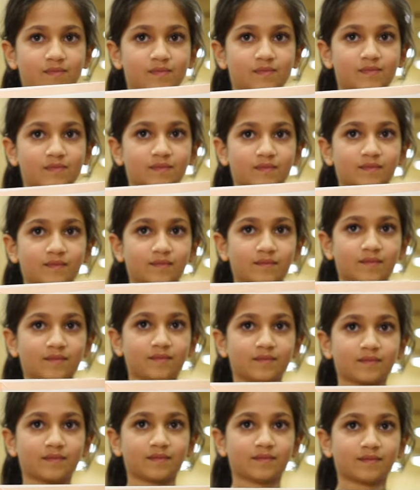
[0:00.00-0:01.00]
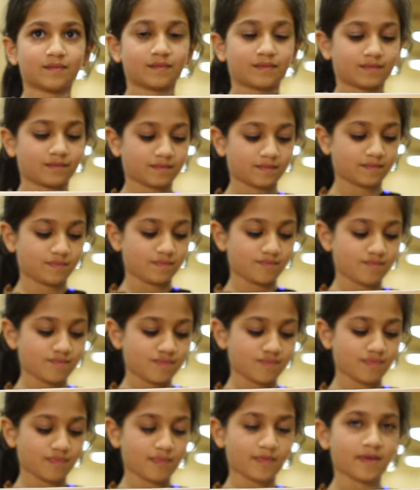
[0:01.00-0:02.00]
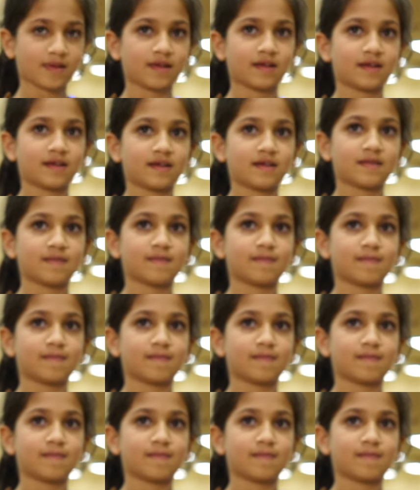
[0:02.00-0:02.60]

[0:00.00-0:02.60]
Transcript: (not speaking)